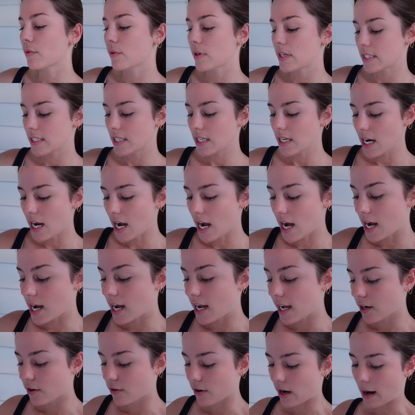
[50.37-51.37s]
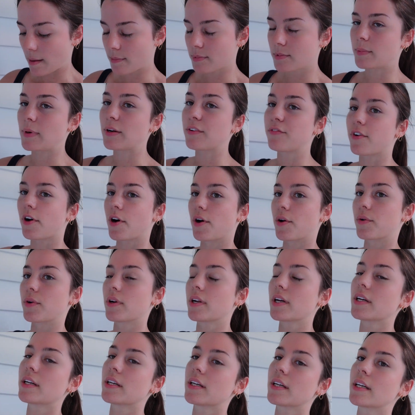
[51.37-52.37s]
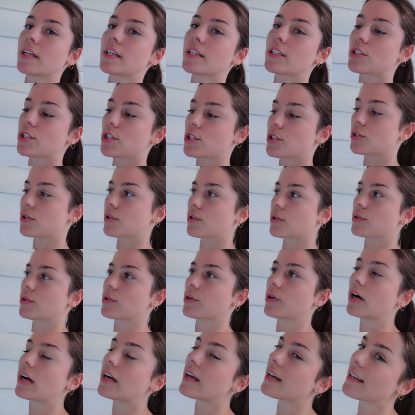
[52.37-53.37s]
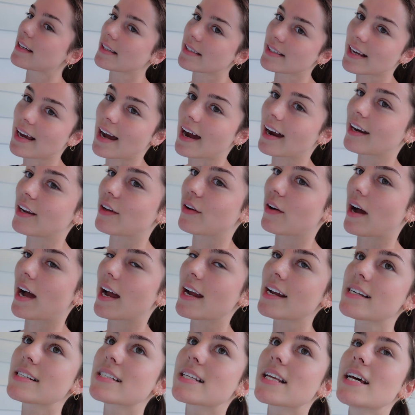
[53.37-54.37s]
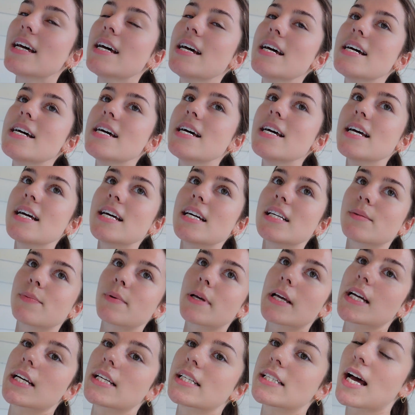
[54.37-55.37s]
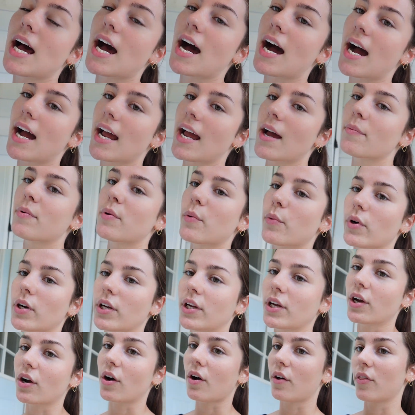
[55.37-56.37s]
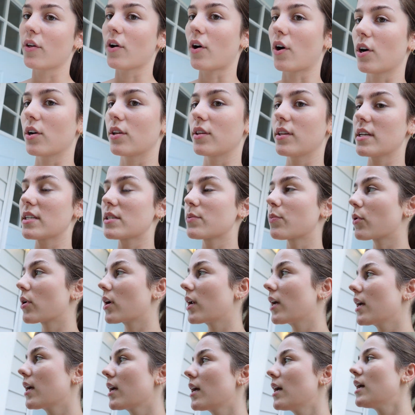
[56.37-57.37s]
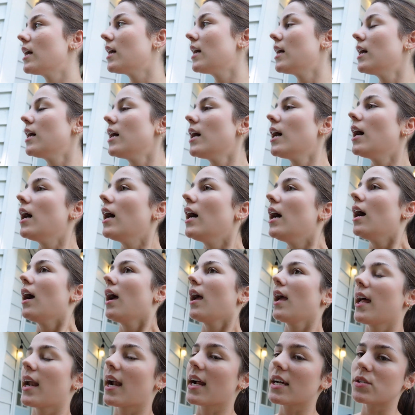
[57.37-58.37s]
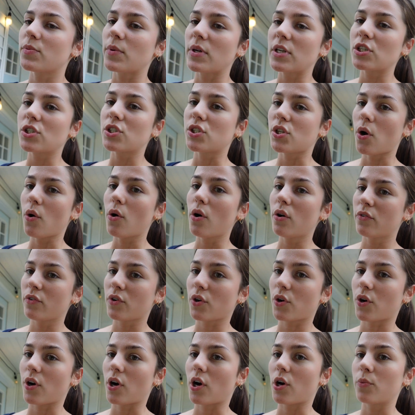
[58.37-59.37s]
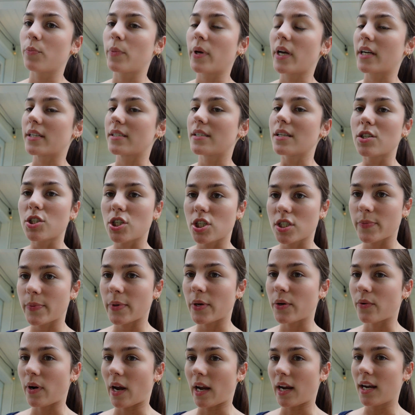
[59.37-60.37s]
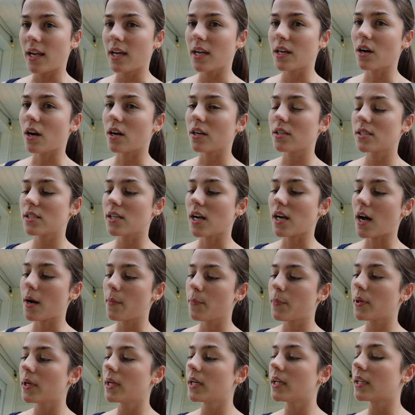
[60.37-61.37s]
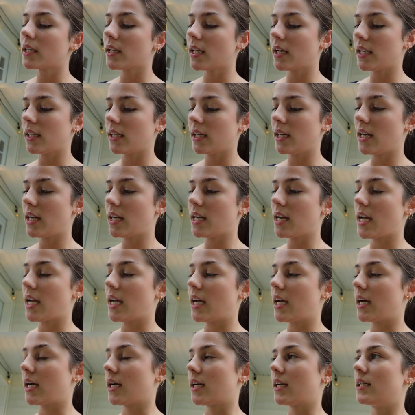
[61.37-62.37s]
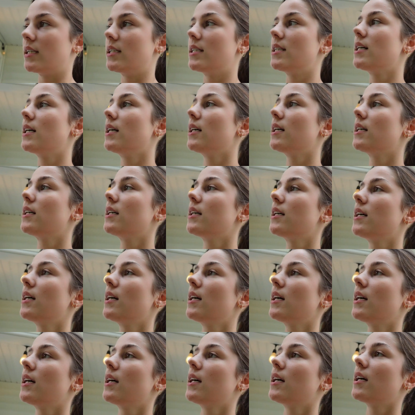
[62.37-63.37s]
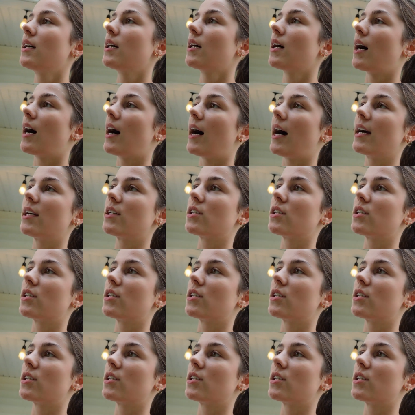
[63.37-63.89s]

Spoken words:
reason I grabbed my phone to say hi to you guys is because I have been working on the garden this morning. It has been so overgrown because it's just been raining nonstop lately, and I